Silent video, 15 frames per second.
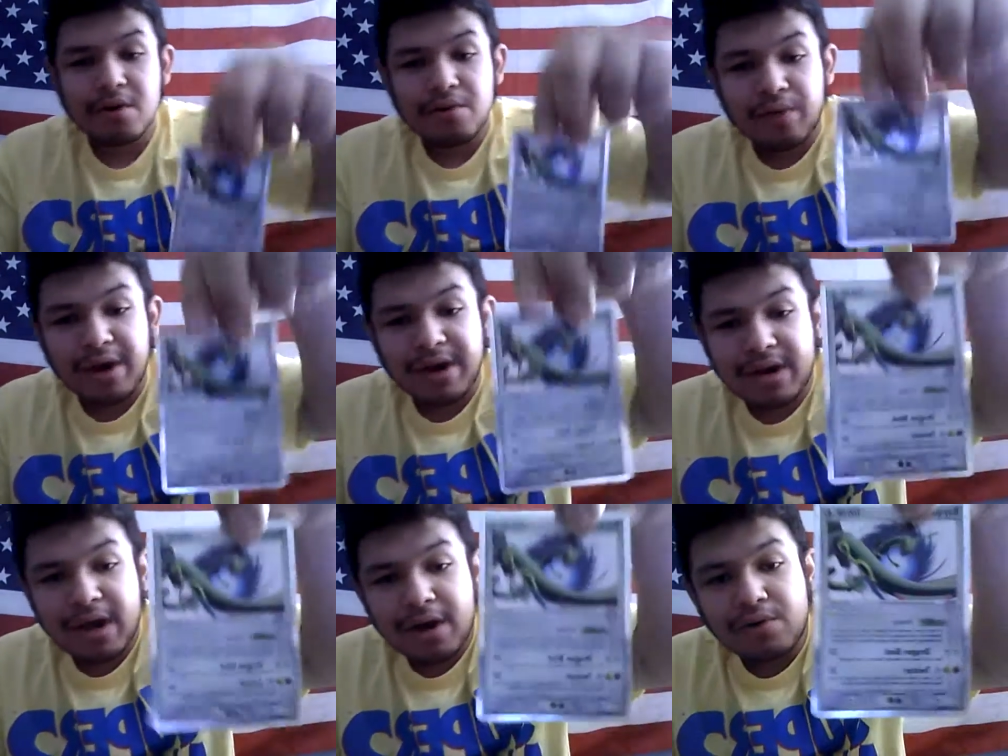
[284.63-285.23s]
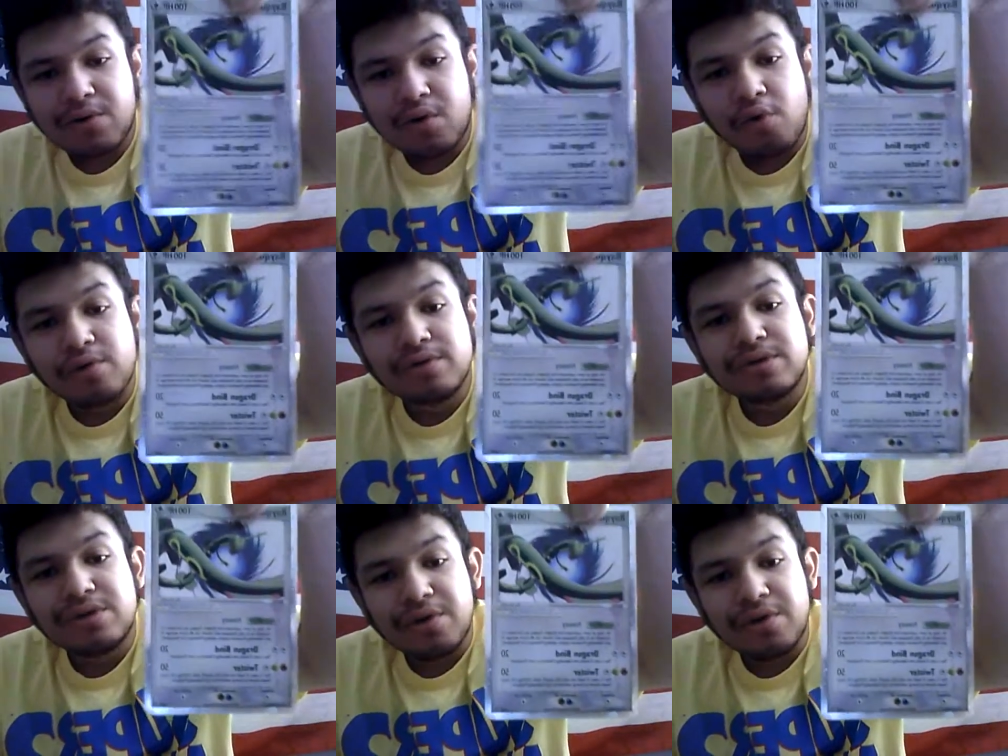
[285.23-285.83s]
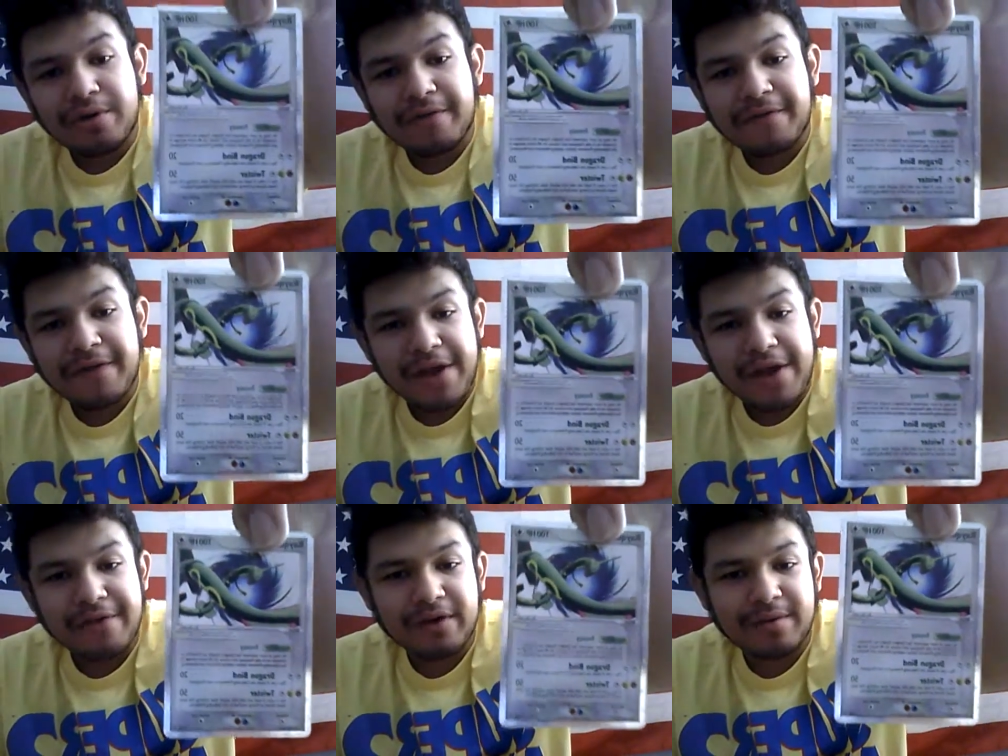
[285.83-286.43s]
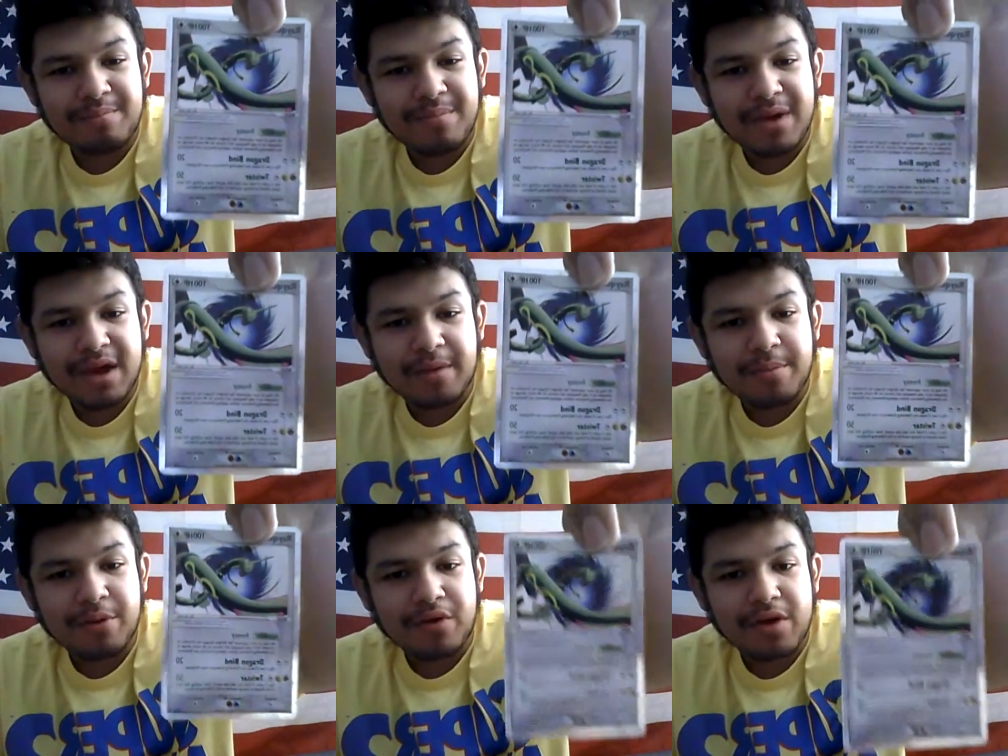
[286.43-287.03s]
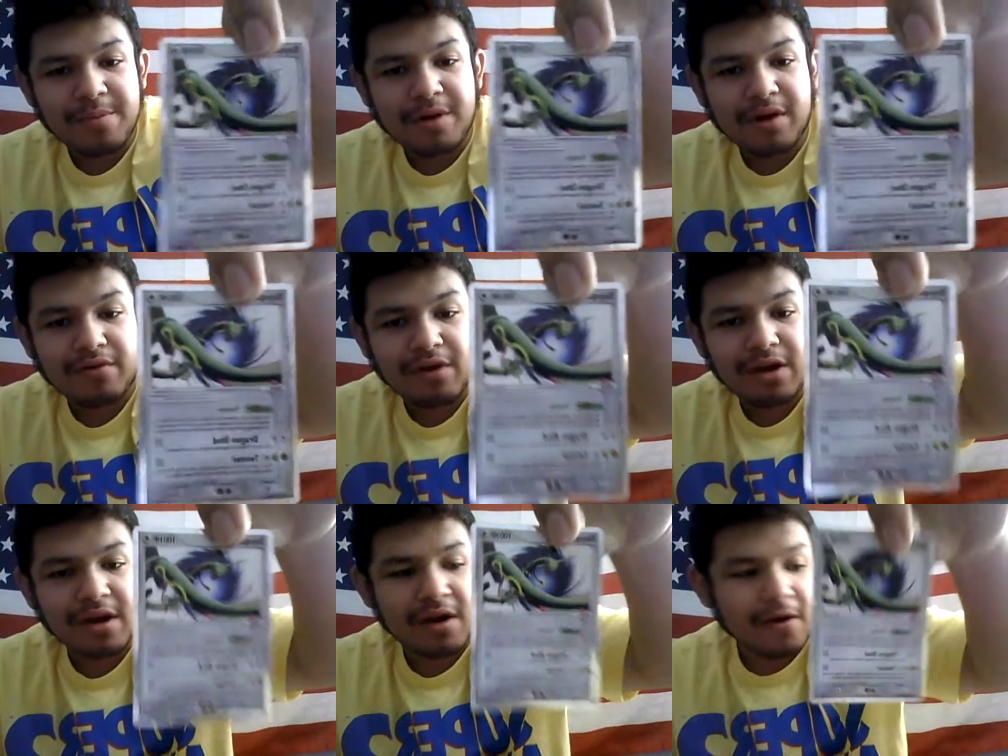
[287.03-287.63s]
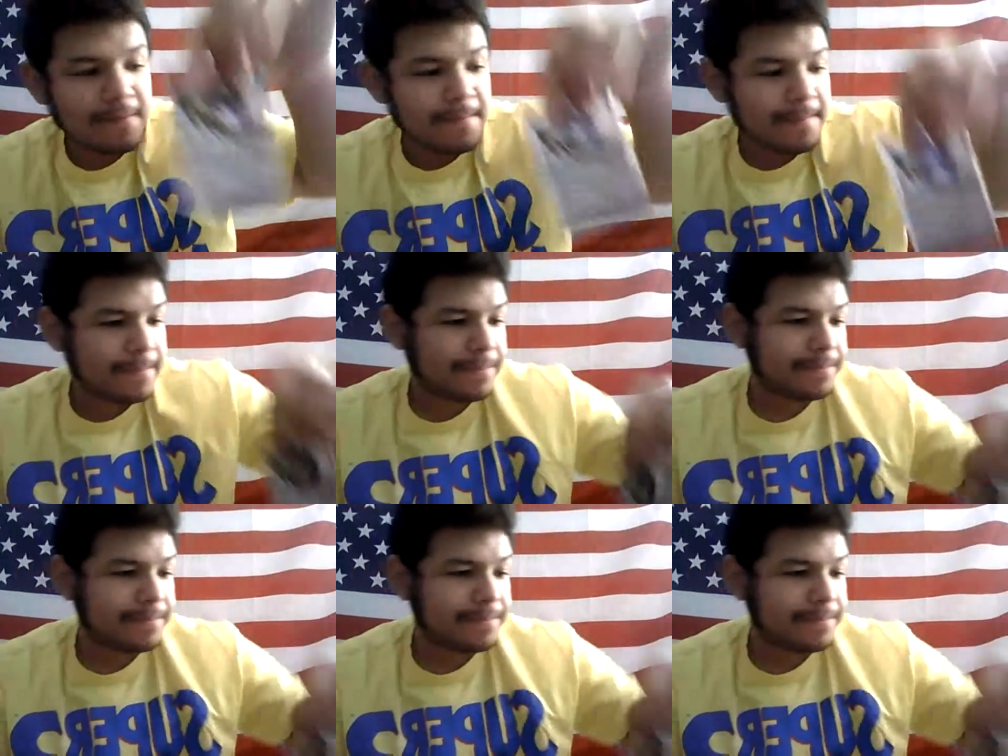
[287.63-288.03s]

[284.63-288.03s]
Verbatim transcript: right now, who's your favorite Mega Pokemon right now?